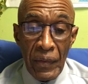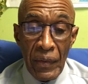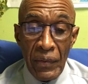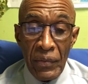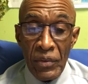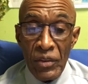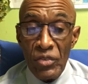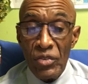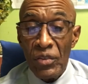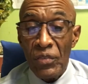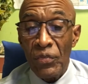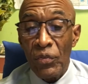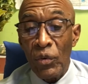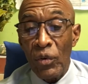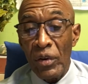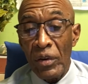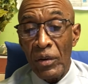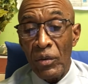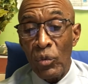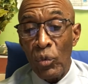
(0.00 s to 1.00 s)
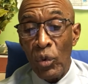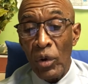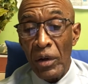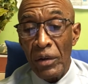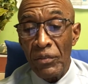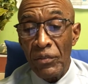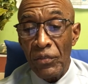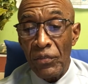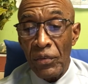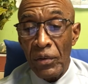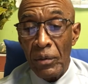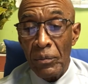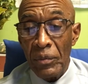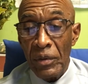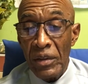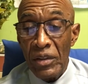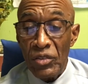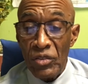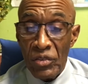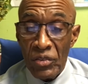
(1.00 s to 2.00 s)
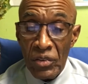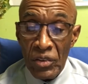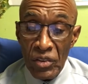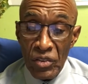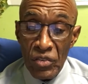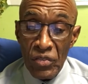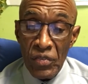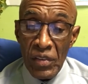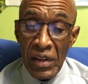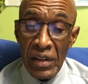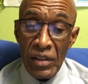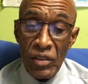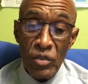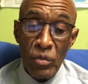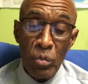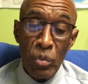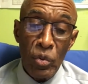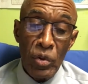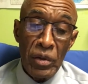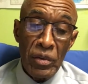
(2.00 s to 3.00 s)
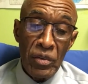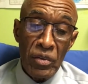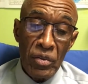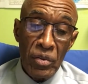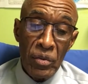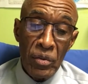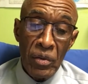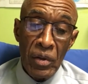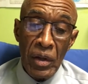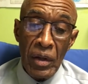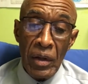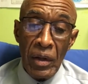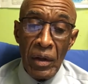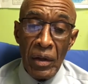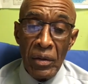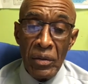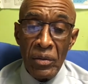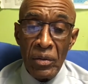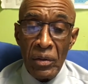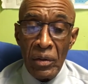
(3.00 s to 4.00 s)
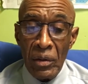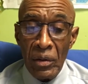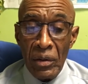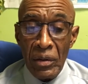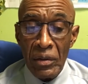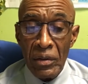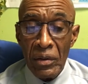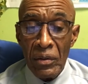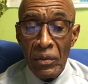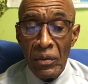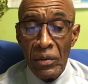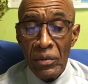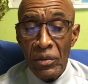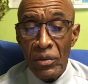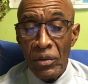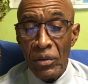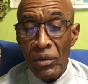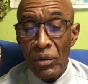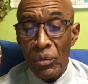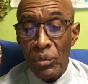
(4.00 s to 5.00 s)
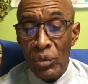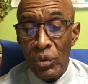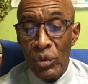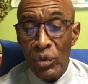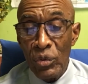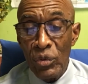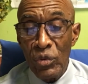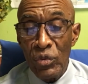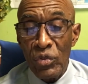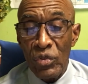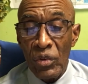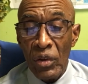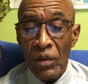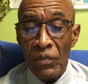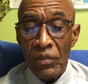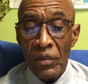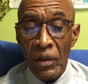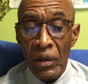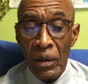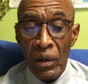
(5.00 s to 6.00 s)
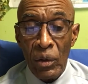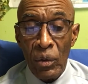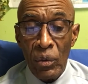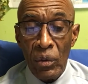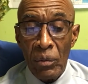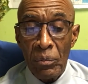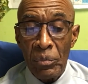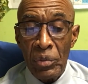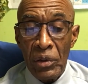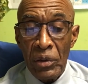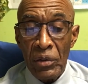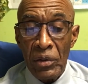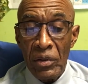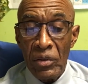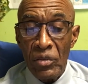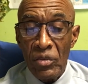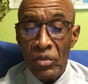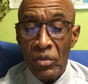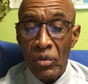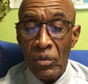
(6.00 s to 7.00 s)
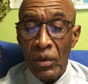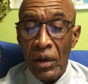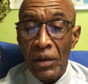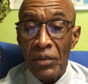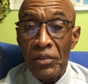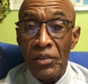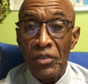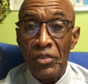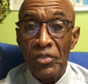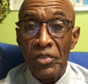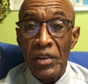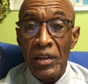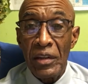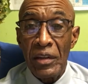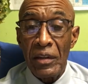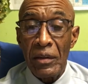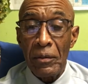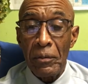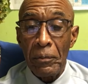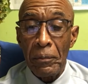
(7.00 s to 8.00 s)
This afforded one from this vantage point to look onto the roofs of the lower buildings throughout the city.